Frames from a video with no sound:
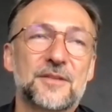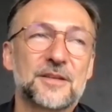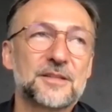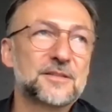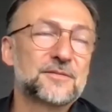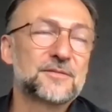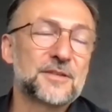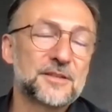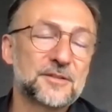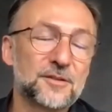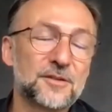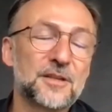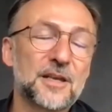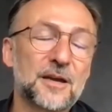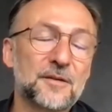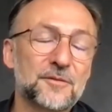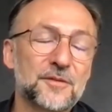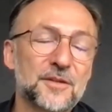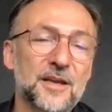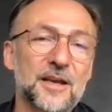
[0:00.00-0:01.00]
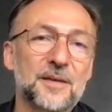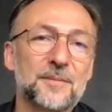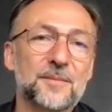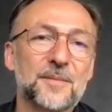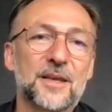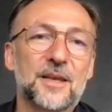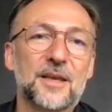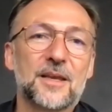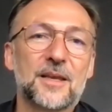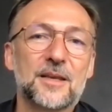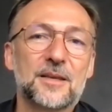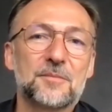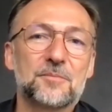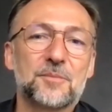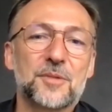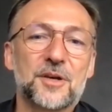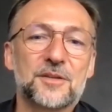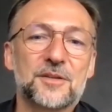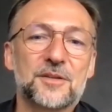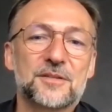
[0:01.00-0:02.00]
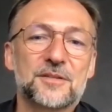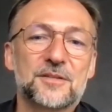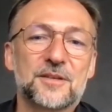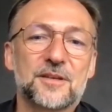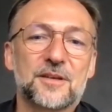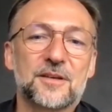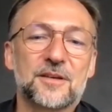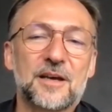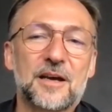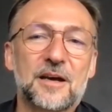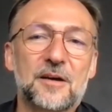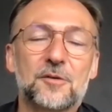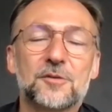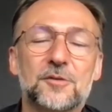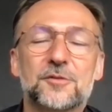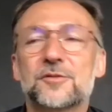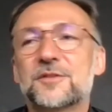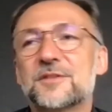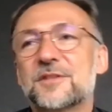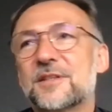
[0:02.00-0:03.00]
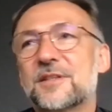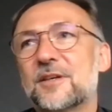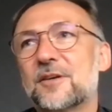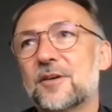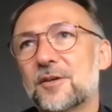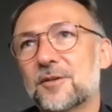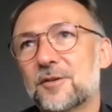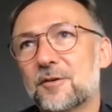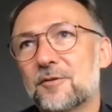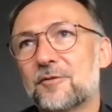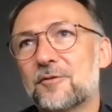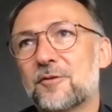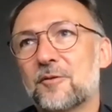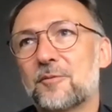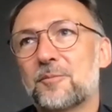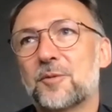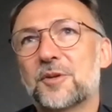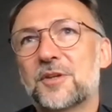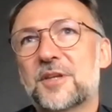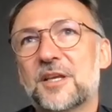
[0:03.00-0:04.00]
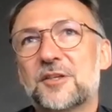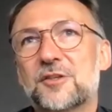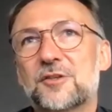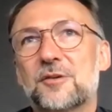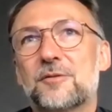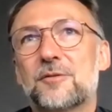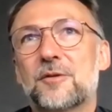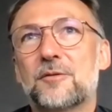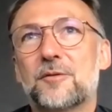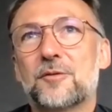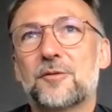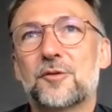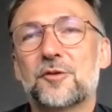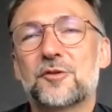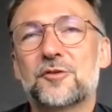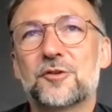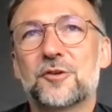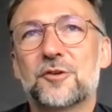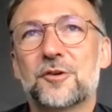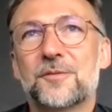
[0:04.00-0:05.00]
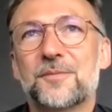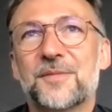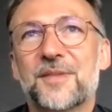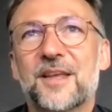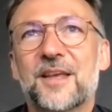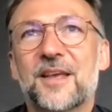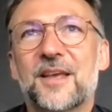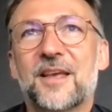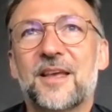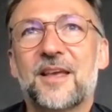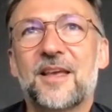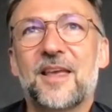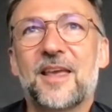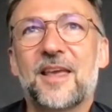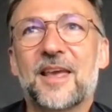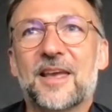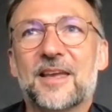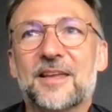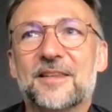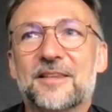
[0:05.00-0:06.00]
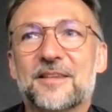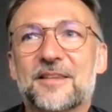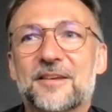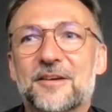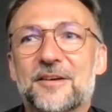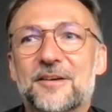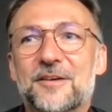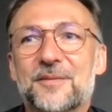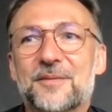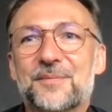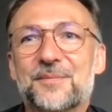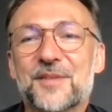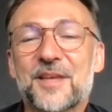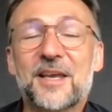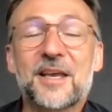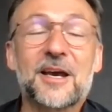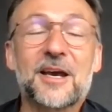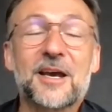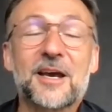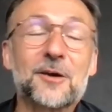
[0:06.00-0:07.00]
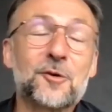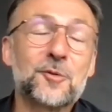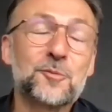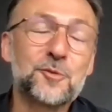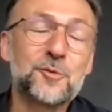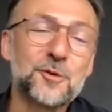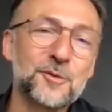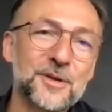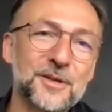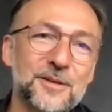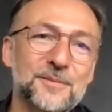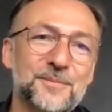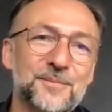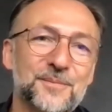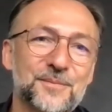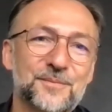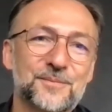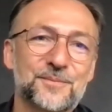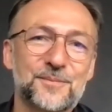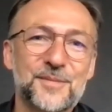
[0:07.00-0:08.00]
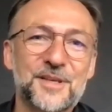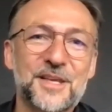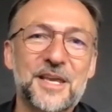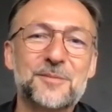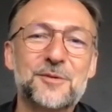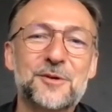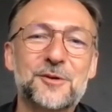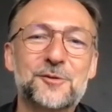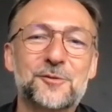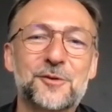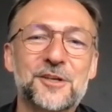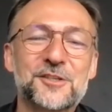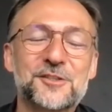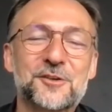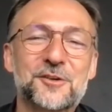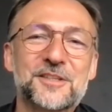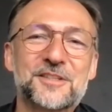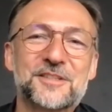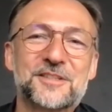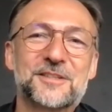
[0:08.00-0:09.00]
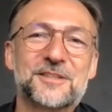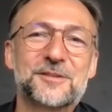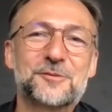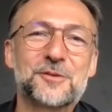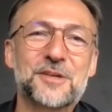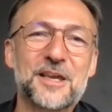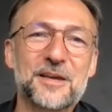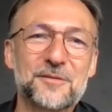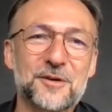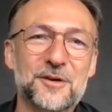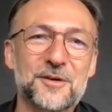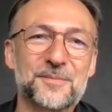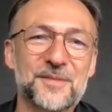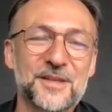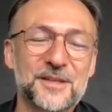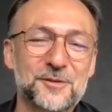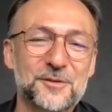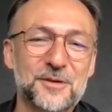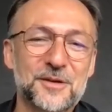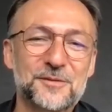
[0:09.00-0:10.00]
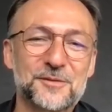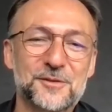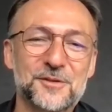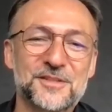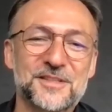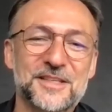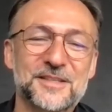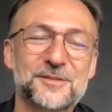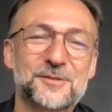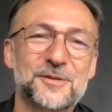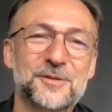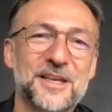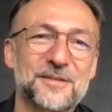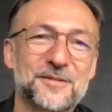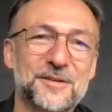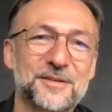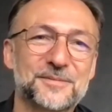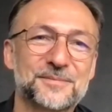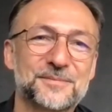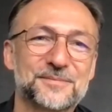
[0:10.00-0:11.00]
That's a tough time, but I also see a lot of potential for the future, and I hope we will be able to enjoy it together and to have success together.